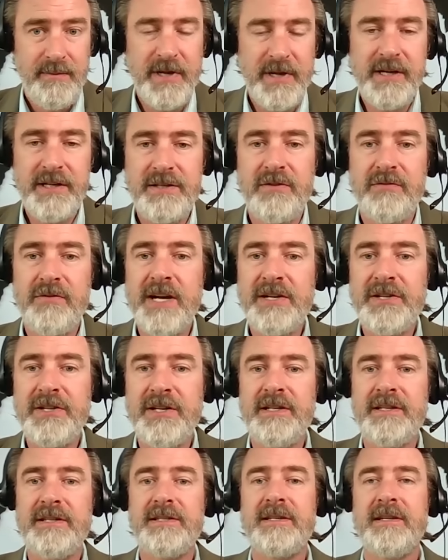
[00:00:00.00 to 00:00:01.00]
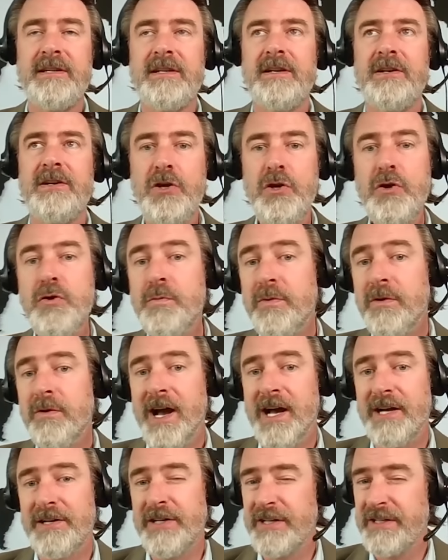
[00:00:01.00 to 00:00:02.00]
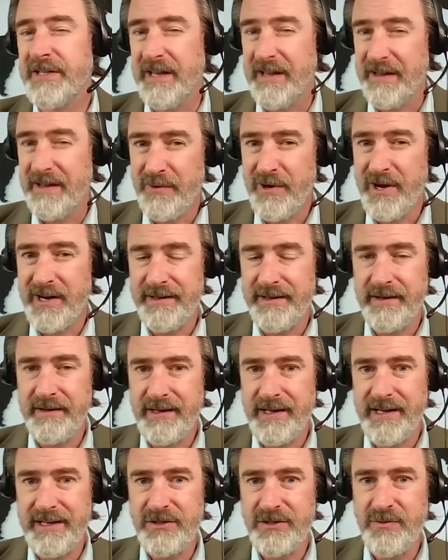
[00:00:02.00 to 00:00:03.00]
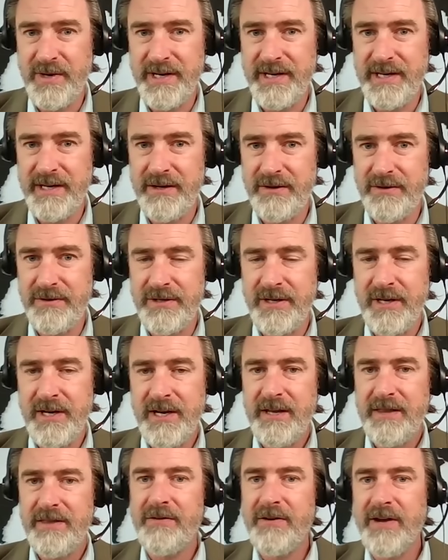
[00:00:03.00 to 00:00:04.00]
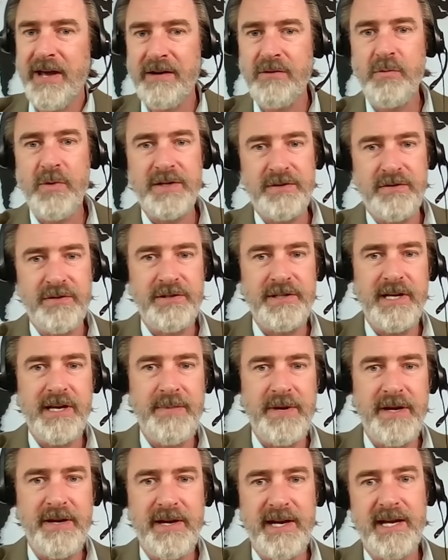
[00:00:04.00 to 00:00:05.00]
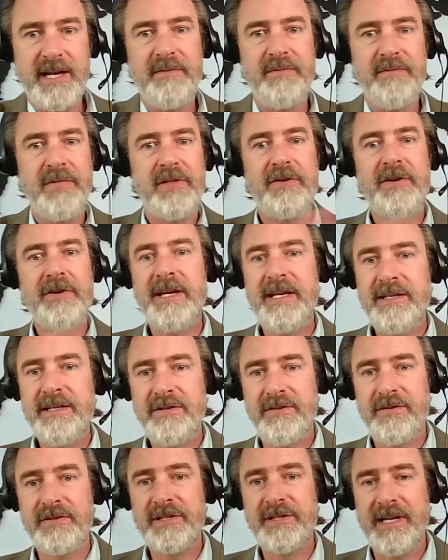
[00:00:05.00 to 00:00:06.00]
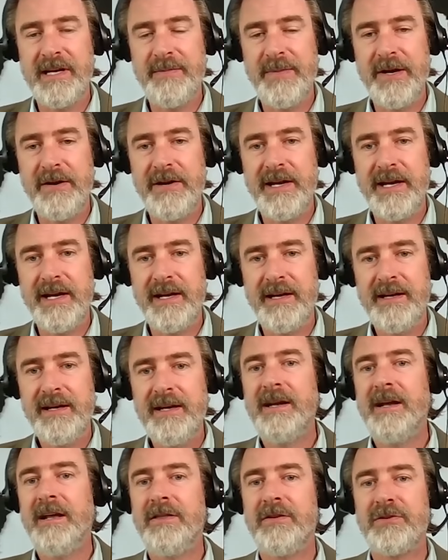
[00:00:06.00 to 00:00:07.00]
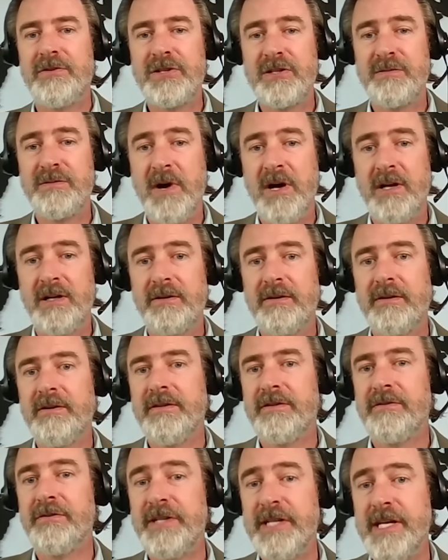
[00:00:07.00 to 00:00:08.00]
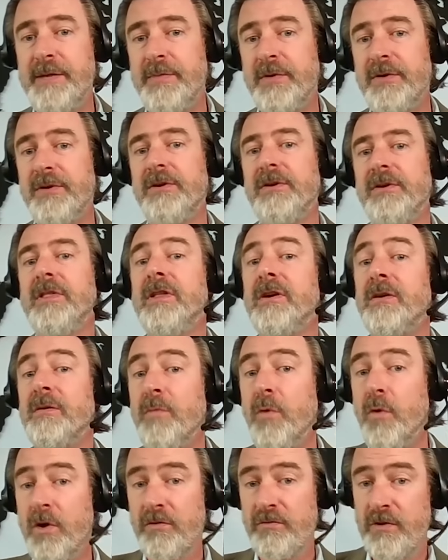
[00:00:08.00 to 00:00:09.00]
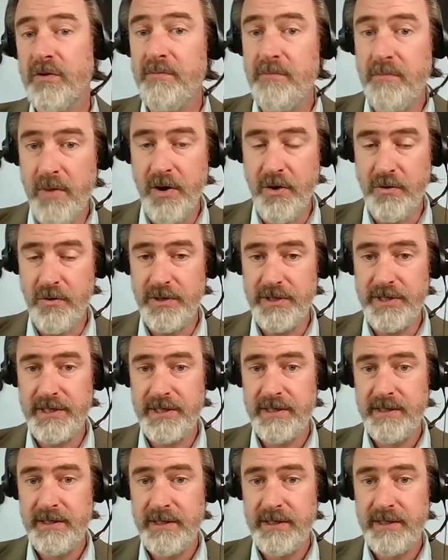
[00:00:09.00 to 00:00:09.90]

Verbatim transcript: because the Russians' new projects that they brought in on the last twenty years, they're not in Western Siberia, they're in Eastern Siberia. They're smaller, they're deeper, they're more remote.